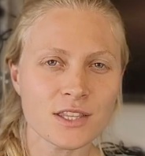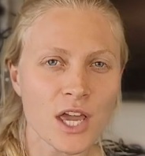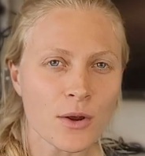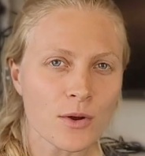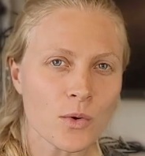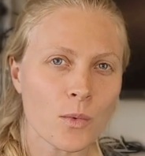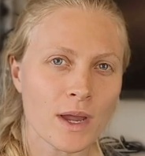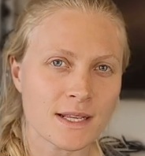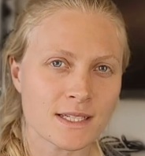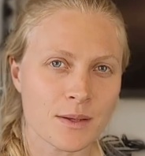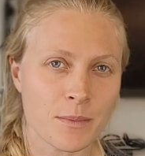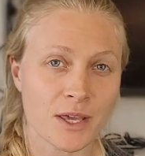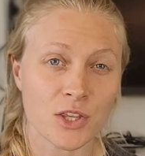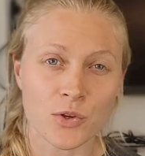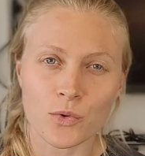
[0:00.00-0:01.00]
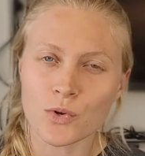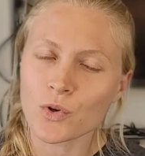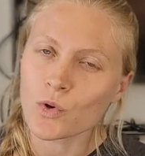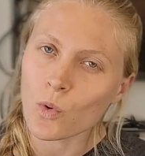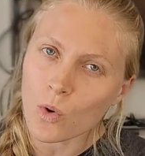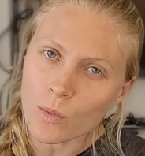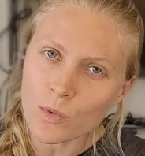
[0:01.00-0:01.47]
there a way to make your
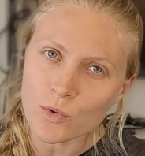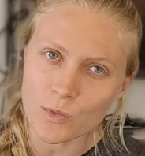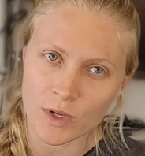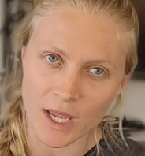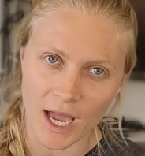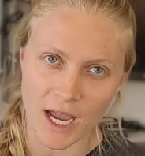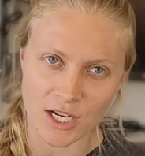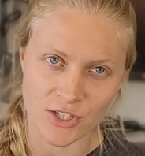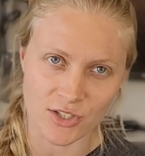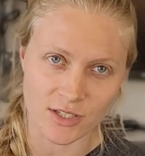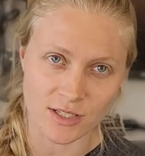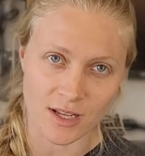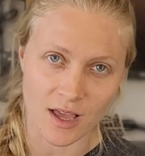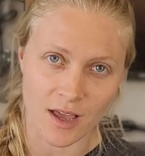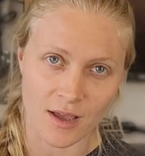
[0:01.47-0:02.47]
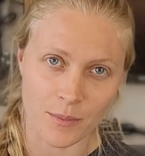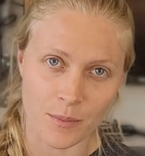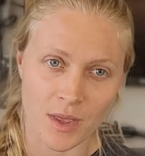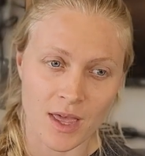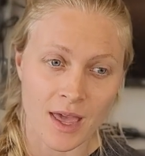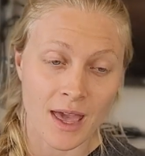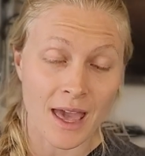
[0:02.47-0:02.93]
normal reaction time
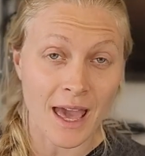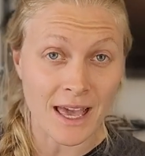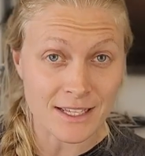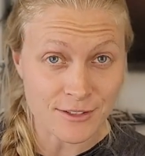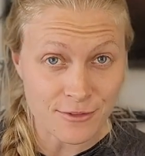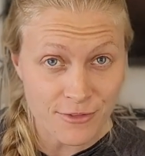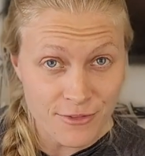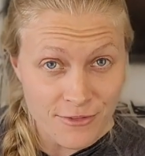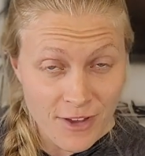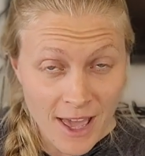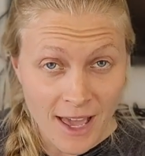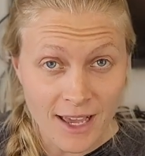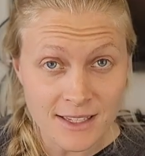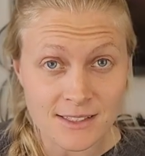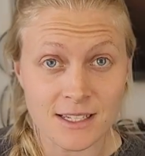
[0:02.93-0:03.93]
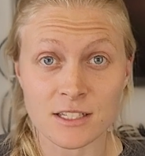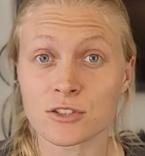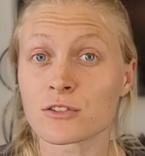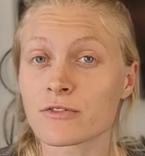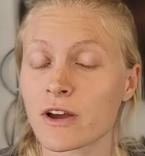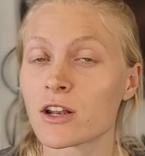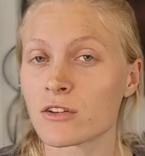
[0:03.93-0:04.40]
as fast as
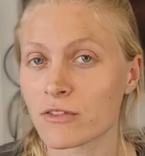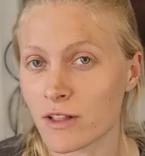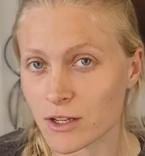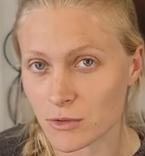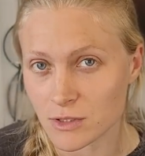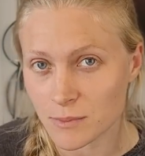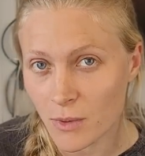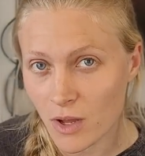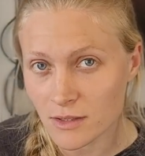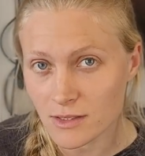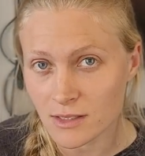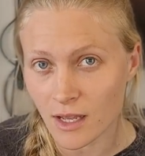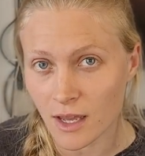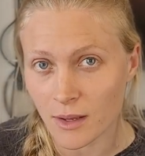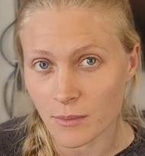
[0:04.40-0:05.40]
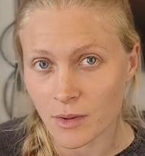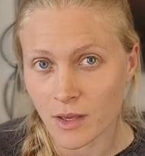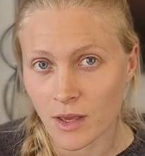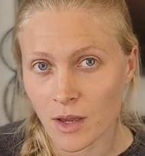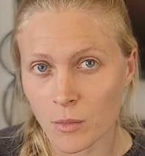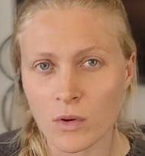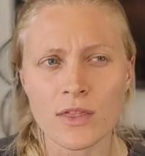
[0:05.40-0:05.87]
your fight or flight response time
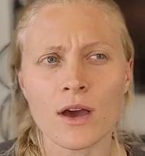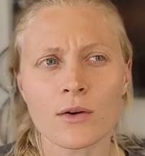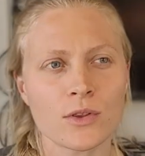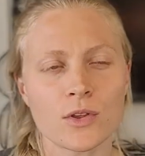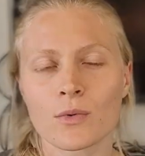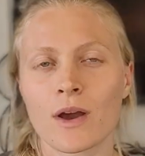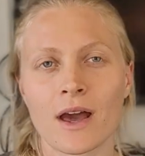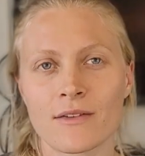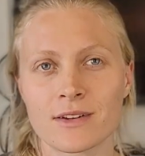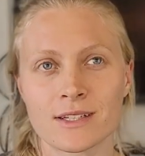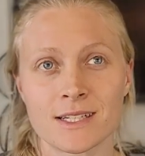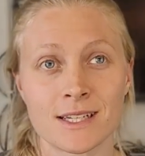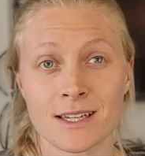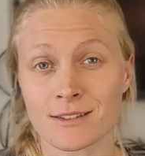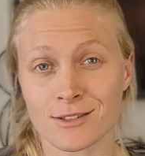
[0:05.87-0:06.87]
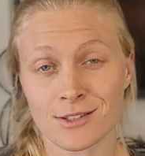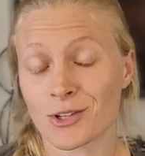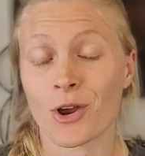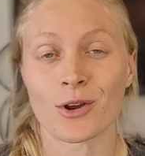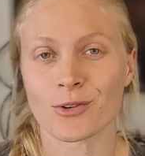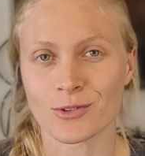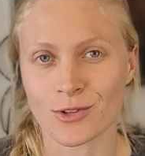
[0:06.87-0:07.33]
without you having to get
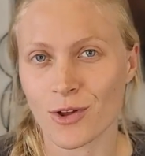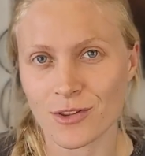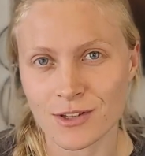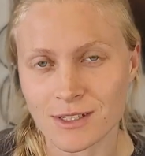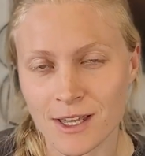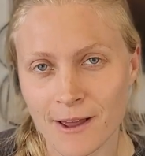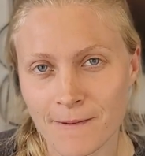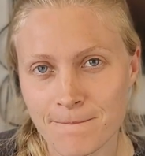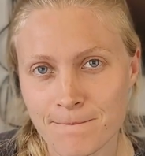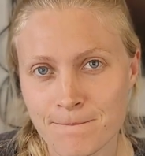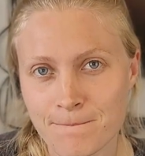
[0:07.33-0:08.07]
startled all the time?